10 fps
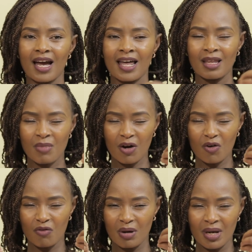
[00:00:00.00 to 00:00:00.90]
at the back
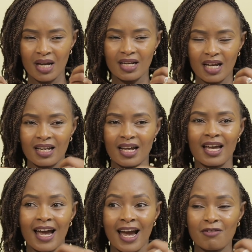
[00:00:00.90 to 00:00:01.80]
of my mind, and I
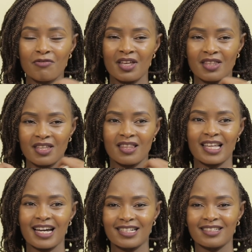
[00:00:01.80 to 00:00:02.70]
had faith in
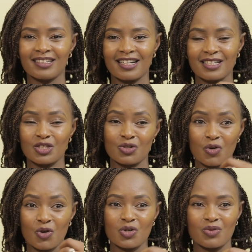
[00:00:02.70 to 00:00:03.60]
that he's not
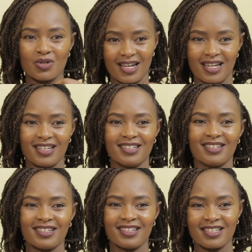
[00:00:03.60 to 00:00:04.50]
going to die.
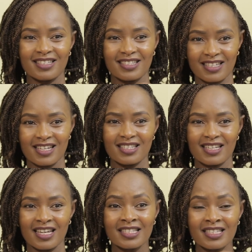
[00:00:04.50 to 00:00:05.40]
He's
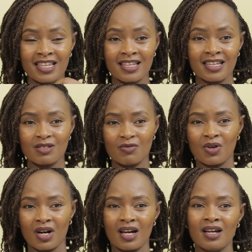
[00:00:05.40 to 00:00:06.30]
in this
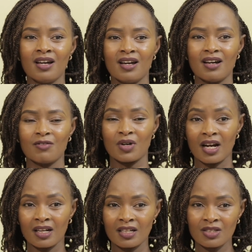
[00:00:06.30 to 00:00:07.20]
for
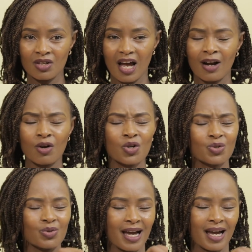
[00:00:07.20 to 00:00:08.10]
a reason, and not
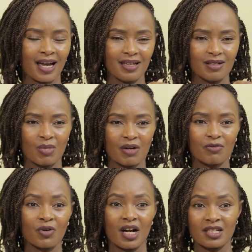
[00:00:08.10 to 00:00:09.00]
to die, but
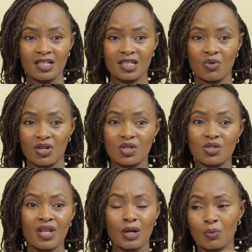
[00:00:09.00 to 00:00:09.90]
for a testimony,
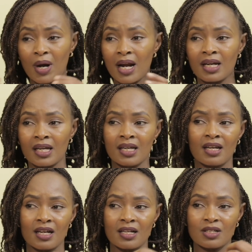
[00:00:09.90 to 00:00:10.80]
so that one day he
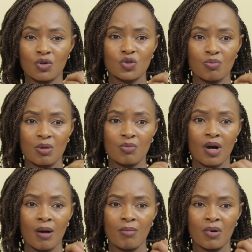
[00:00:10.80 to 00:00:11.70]
can talk to people
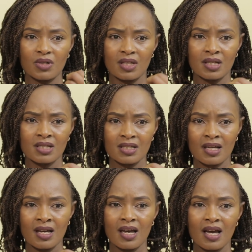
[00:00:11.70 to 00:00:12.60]
about this
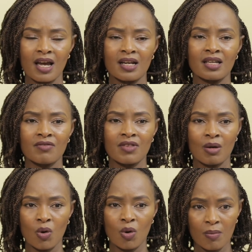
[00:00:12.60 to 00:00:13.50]
and give
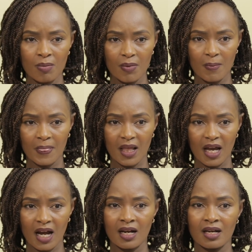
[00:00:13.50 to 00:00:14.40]
them hope
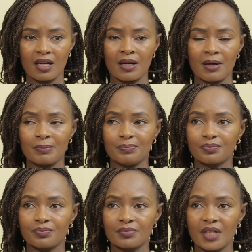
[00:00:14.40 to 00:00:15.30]
and
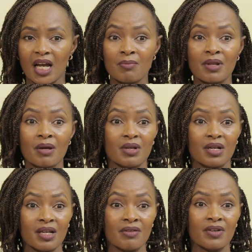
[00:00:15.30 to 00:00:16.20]
help them
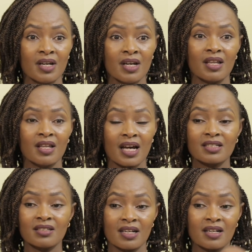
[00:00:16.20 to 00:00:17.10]
believe
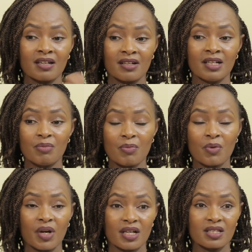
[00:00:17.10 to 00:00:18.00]
that really people
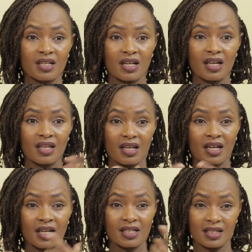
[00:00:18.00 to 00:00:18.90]
get sick and they
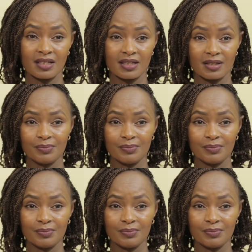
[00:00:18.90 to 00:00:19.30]
get healed.